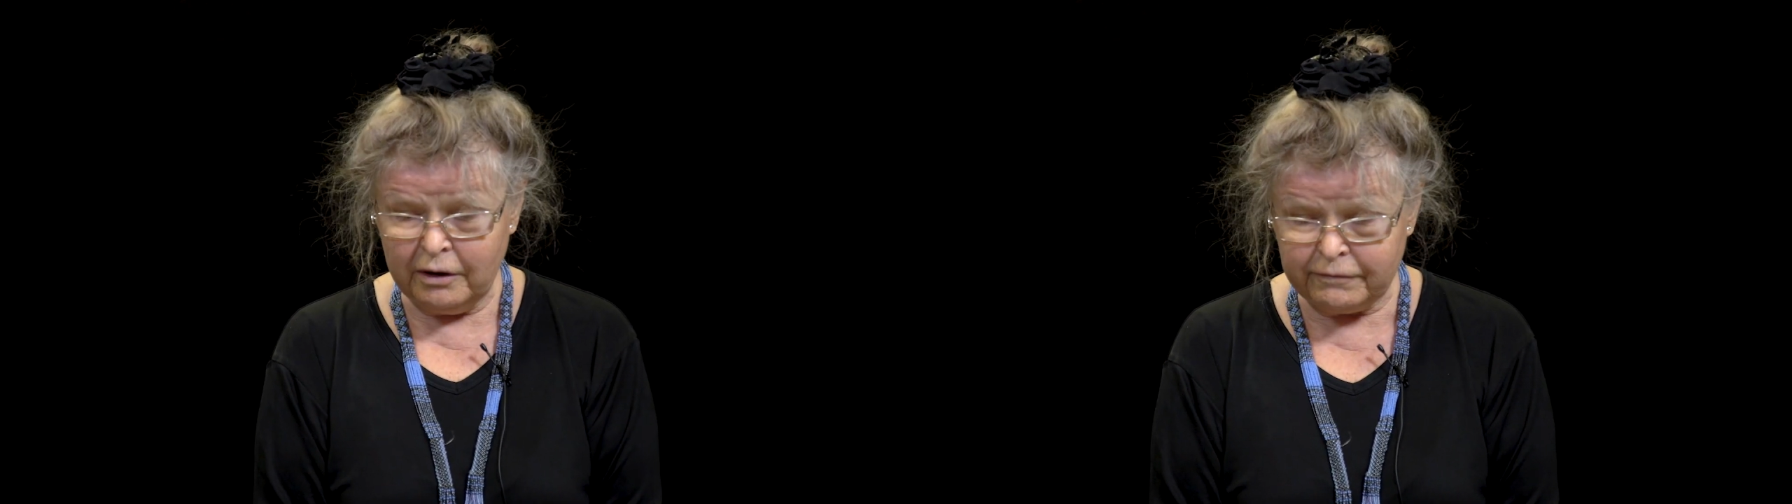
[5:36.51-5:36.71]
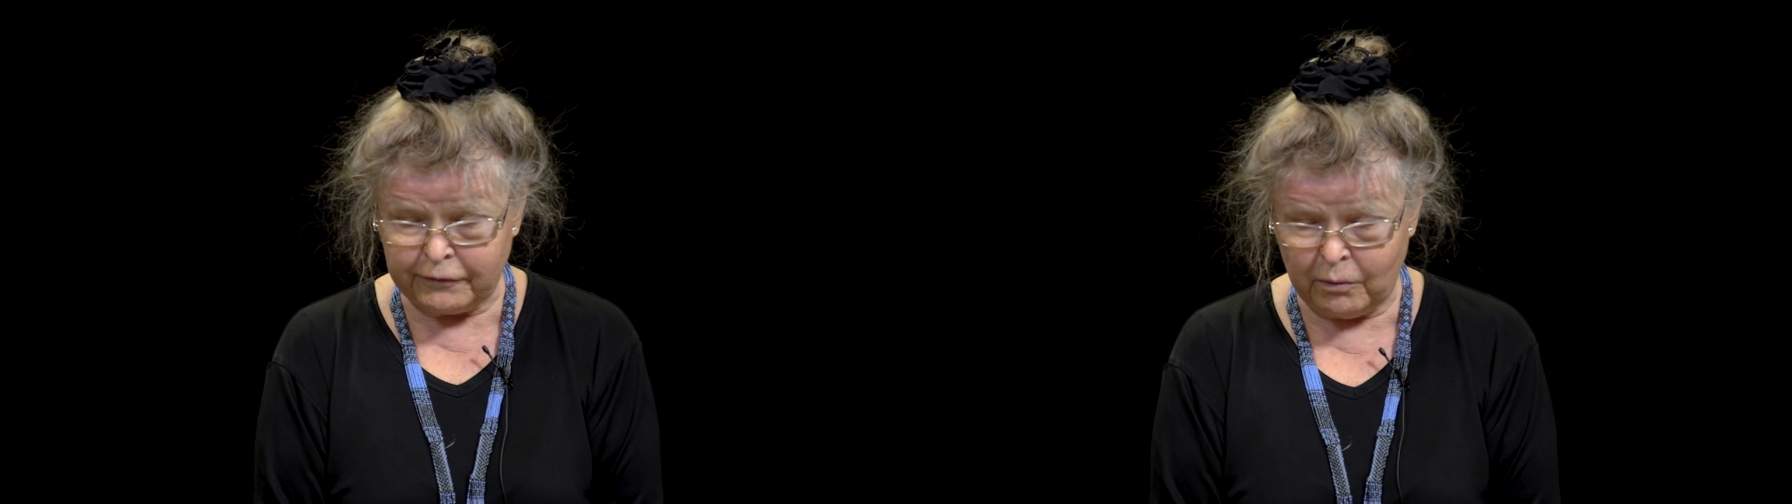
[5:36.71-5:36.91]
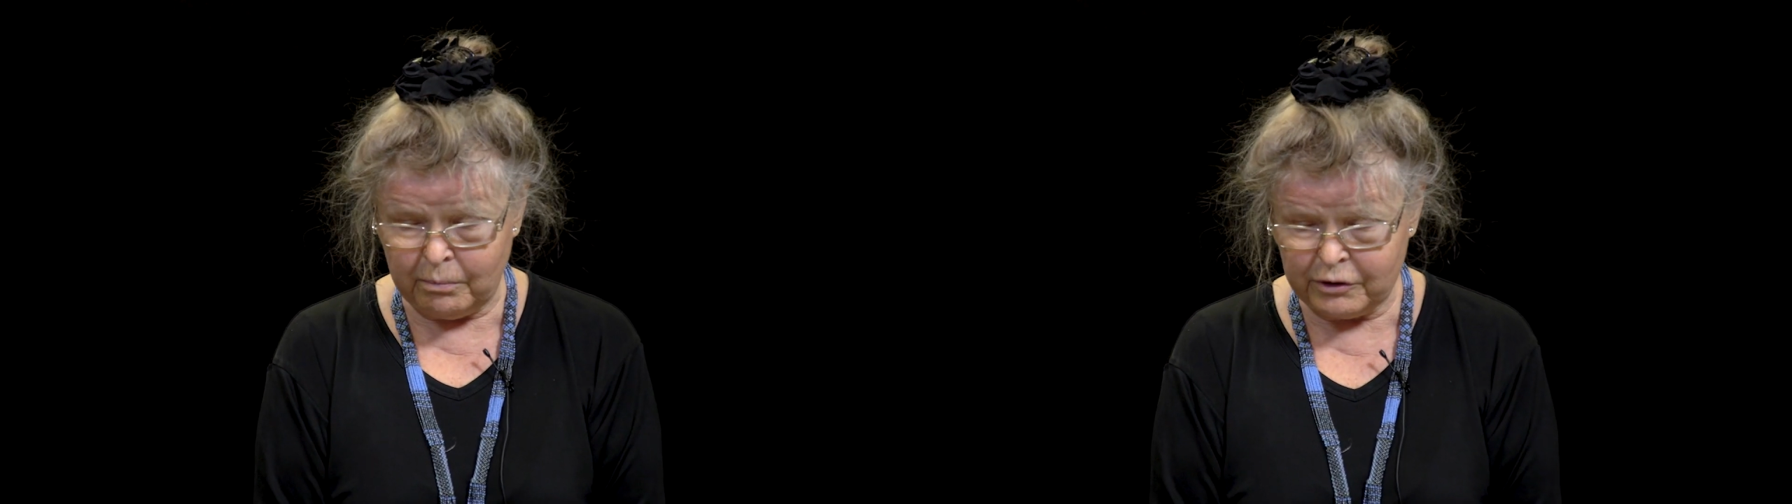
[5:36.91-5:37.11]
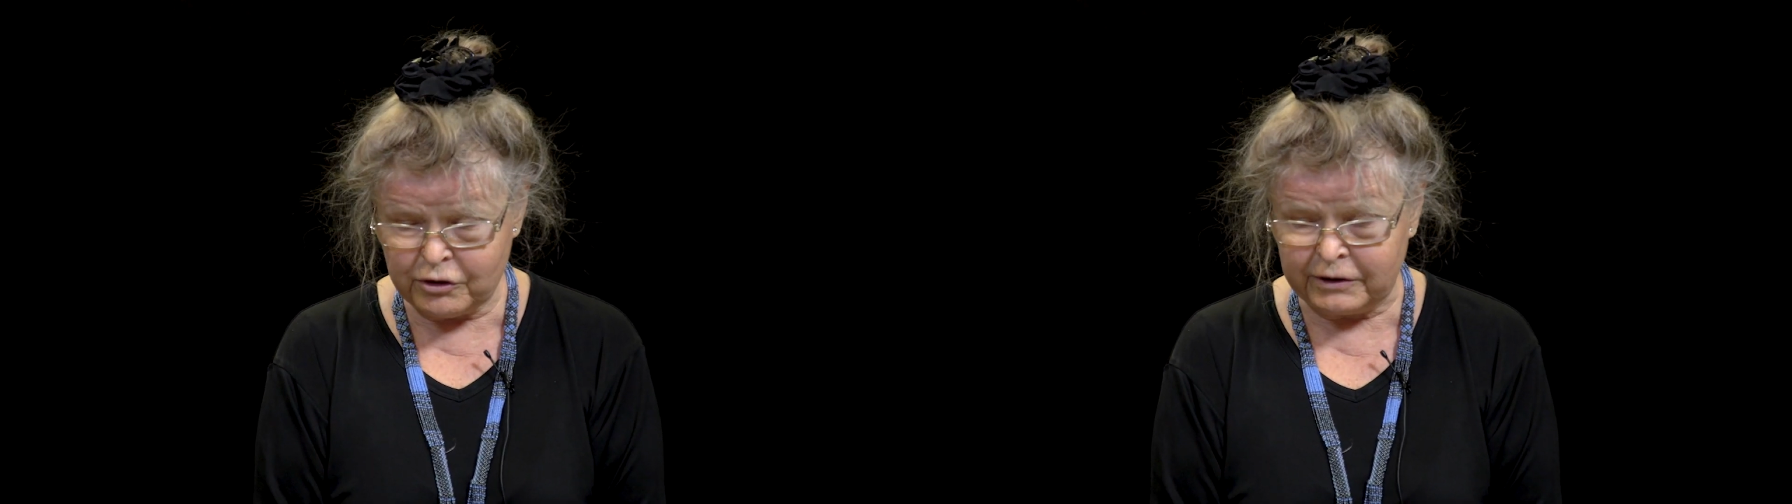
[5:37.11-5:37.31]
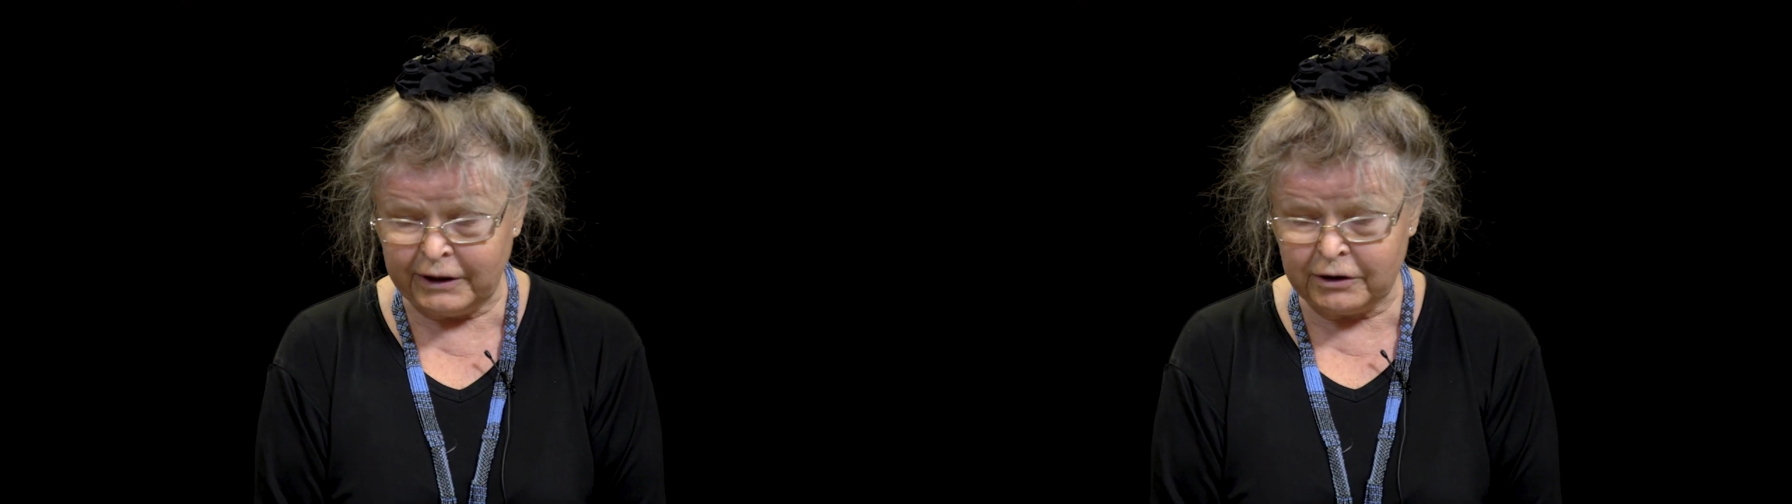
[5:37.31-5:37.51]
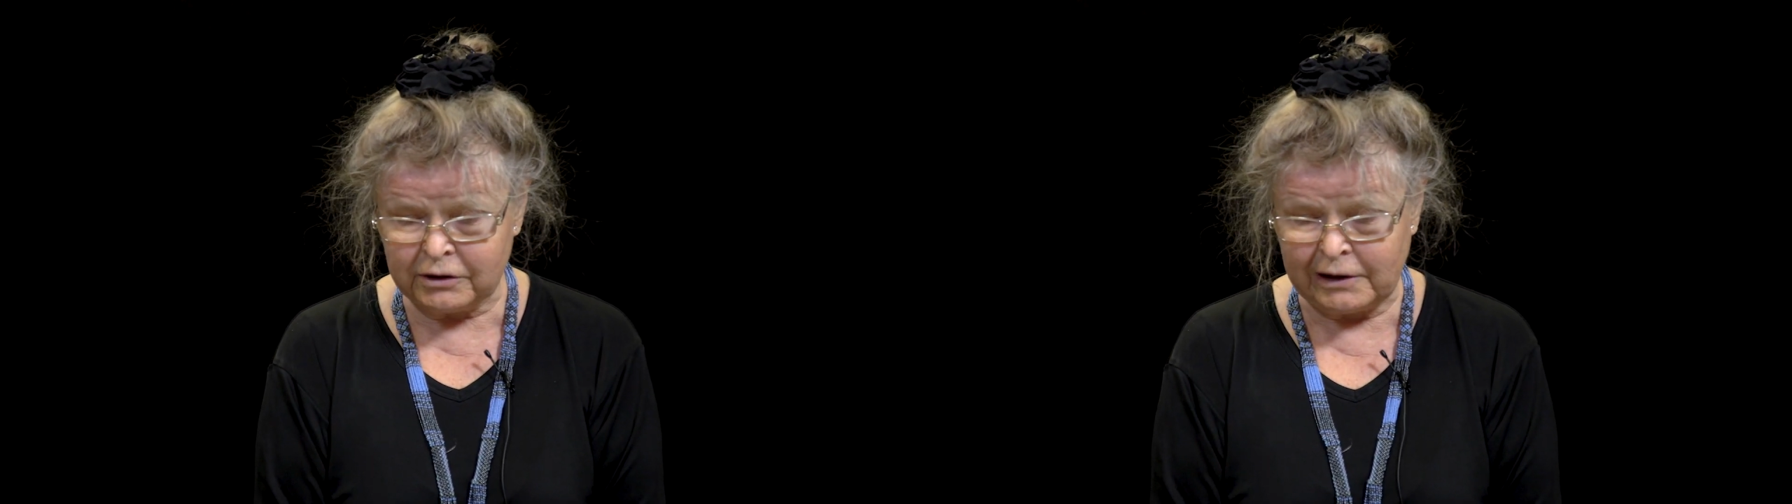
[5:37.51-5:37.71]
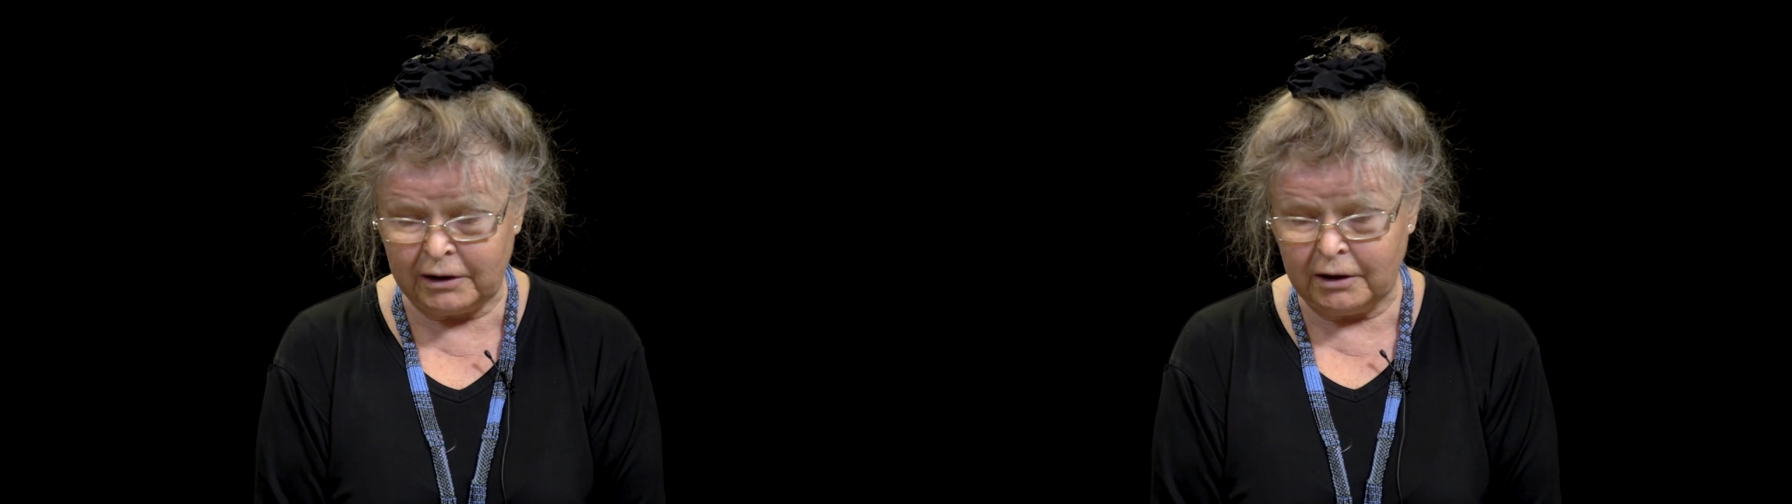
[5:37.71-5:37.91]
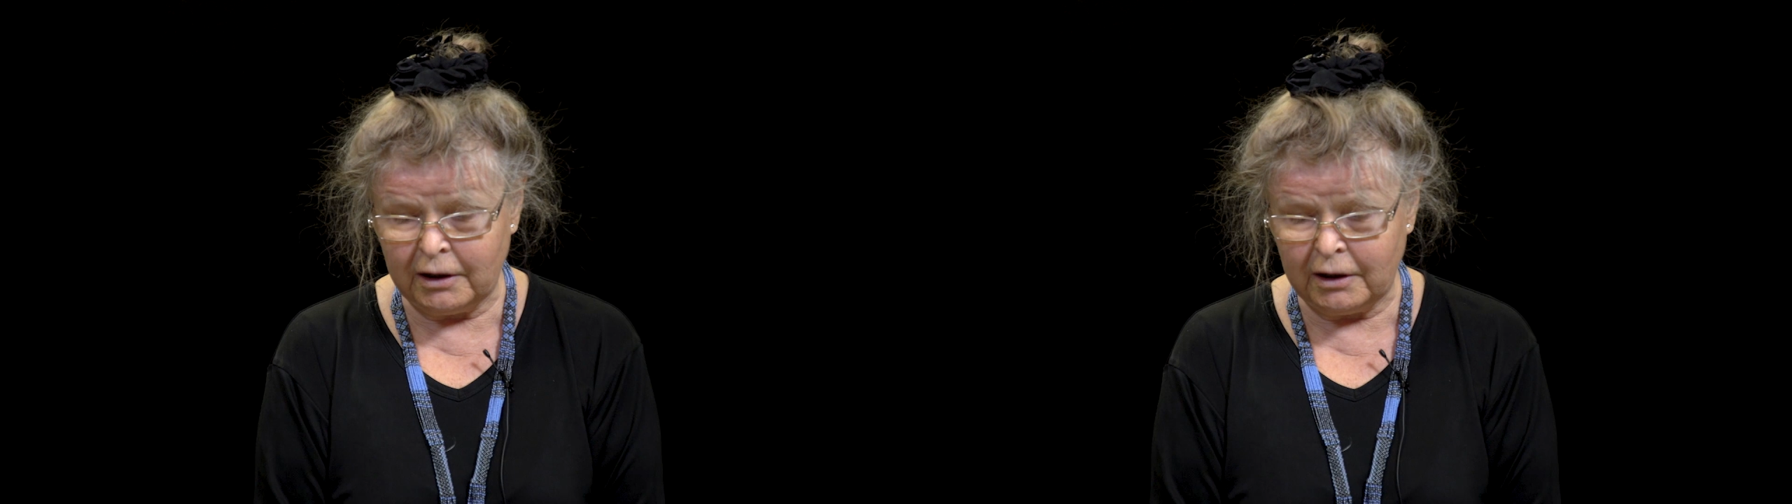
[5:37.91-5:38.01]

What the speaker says: from strictly